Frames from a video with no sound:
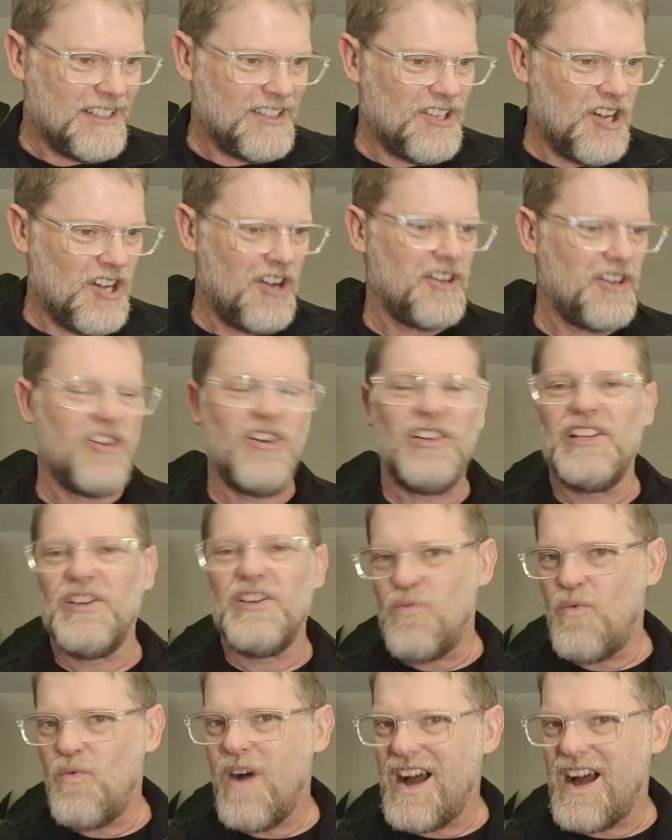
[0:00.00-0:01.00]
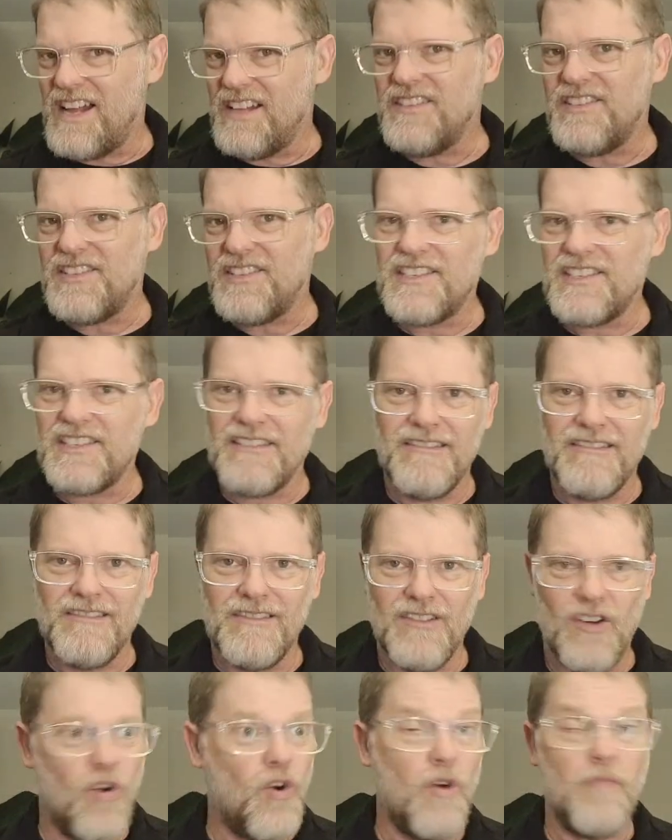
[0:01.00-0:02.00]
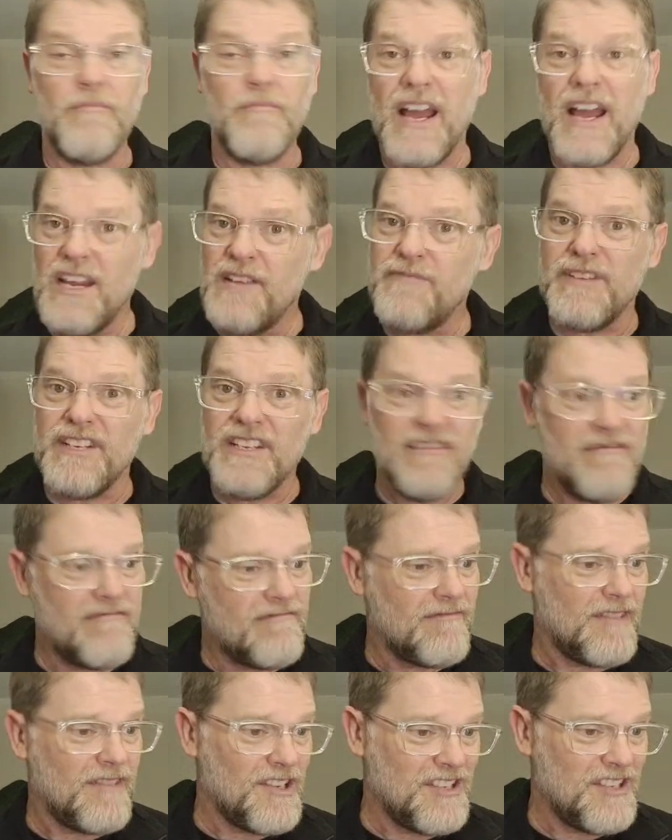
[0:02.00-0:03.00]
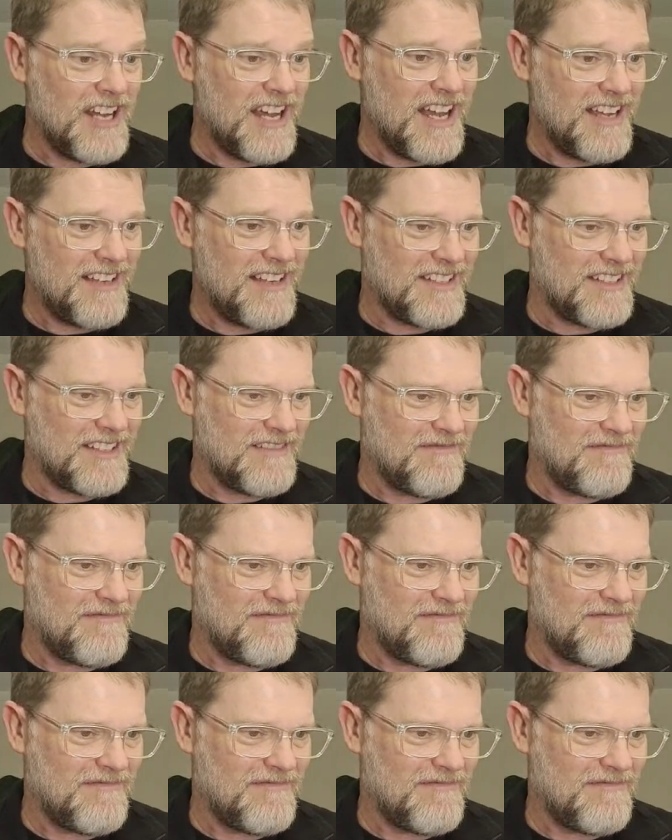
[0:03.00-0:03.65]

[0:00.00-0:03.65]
Not all at once, or maybe. Who knows?